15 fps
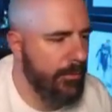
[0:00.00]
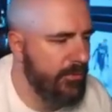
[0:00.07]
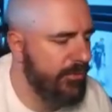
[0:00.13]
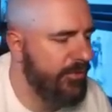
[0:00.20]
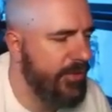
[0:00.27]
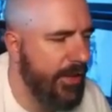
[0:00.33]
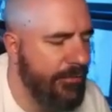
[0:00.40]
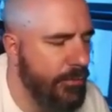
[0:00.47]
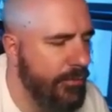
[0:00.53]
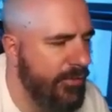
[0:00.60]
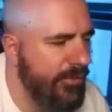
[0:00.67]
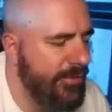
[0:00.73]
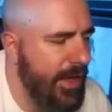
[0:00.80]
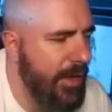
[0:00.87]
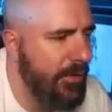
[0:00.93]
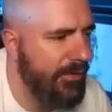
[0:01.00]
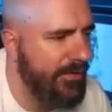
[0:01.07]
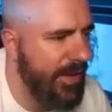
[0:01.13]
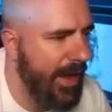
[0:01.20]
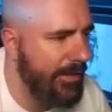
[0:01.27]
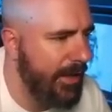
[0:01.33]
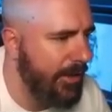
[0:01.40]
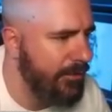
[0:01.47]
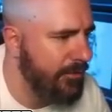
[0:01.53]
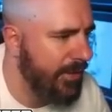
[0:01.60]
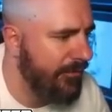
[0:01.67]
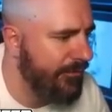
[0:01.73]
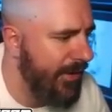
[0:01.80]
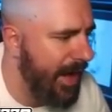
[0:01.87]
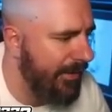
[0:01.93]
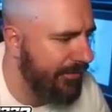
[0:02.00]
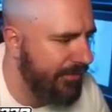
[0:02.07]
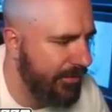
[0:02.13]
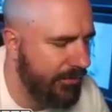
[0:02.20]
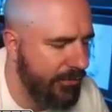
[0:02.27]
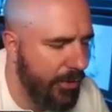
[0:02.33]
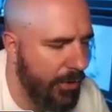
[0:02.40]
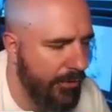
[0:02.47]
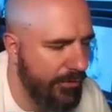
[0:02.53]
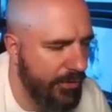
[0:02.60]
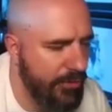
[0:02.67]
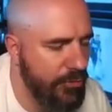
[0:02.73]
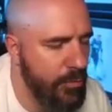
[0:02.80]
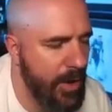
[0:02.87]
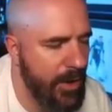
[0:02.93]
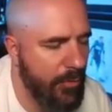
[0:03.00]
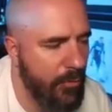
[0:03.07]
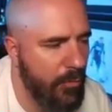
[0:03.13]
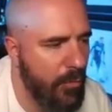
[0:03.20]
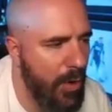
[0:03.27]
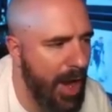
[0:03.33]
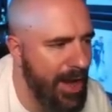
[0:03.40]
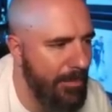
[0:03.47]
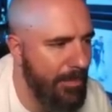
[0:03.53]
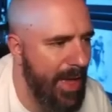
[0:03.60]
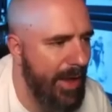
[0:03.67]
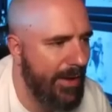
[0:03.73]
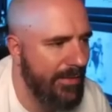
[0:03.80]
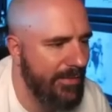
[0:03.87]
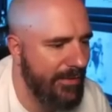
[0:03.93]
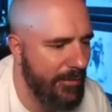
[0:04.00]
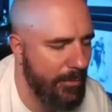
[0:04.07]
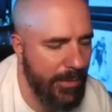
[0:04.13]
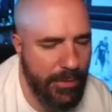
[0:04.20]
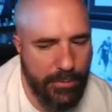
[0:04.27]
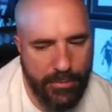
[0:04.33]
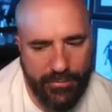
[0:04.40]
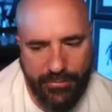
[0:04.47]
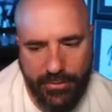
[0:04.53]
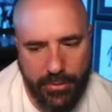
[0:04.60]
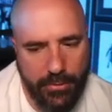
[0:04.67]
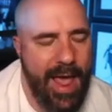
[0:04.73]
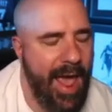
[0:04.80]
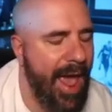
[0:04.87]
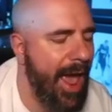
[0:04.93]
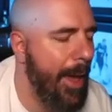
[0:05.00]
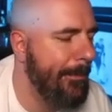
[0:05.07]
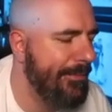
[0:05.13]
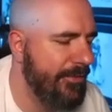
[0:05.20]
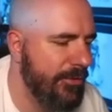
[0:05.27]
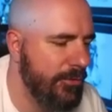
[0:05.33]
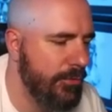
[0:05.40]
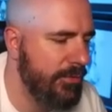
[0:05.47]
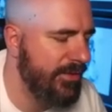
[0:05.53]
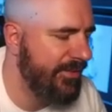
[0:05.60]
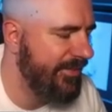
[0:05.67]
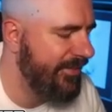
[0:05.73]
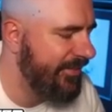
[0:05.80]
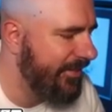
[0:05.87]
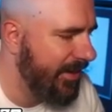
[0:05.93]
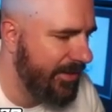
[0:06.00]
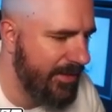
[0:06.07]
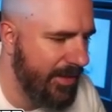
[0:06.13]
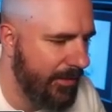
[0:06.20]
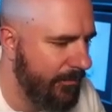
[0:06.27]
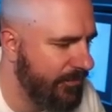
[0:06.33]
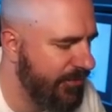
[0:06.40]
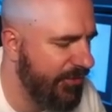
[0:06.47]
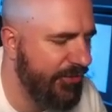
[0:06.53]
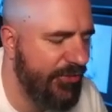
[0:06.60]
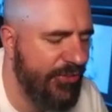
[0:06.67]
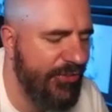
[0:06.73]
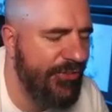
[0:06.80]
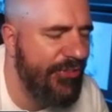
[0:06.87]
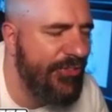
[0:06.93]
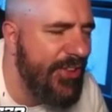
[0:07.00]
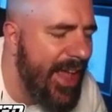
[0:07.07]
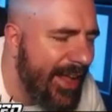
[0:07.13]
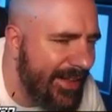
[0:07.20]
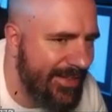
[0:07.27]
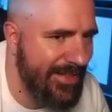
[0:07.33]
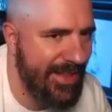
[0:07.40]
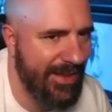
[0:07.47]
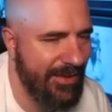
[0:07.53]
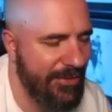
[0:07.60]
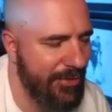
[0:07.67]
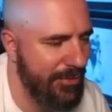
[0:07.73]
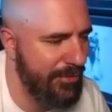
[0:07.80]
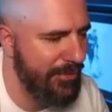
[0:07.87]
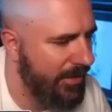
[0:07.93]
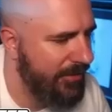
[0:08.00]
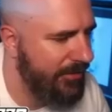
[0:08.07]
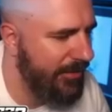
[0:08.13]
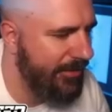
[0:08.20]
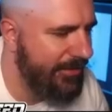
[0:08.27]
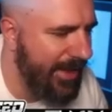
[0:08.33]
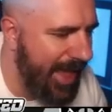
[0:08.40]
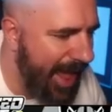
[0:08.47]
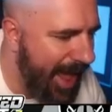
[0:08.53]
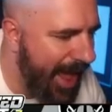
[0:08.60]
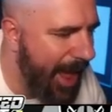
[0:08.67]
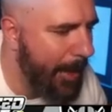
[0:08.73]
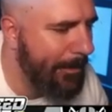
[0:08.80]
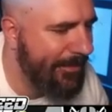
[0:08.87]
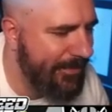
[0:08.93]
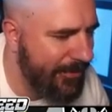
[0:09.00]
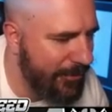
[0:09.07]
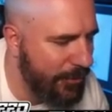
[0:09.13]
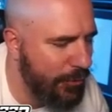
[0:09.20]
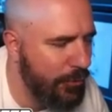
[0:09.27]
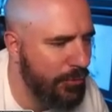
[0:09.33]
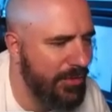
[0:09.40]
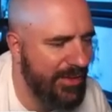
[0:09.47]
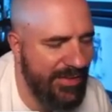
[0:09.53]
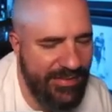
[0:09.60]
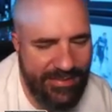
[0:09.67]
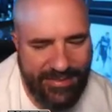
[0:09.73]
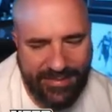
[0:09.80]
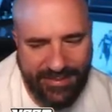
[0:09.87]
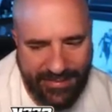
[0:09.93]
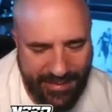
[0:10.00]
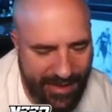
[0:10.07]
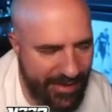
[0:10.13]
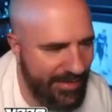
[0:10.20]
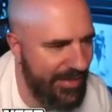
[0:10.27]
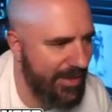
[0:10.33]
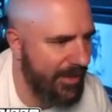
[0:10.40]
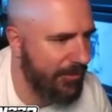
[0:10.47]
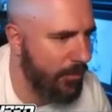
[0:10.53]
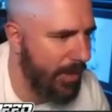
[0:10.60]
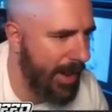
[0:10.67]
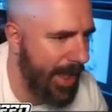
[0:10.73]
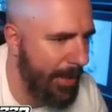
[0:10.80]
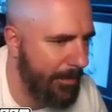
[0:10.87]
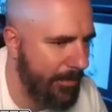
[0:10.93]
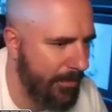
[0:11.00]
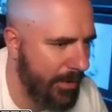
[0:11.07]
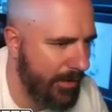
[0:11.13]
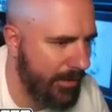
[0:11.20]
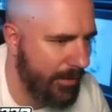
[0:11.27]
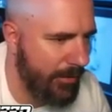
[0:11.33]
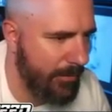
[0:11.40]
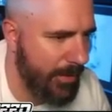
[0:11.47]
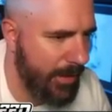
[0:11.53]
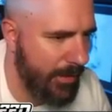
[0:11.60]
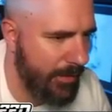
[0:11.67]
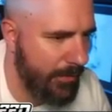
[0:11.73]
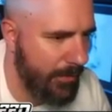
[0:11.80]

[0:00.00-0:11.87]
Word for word: Just if you just stay on the sideline, you get five, six yards, and you ran right back into the middle of the field. Absolutely sickening. Just sickening, dude. Just absolutely sickening what happened right there, man.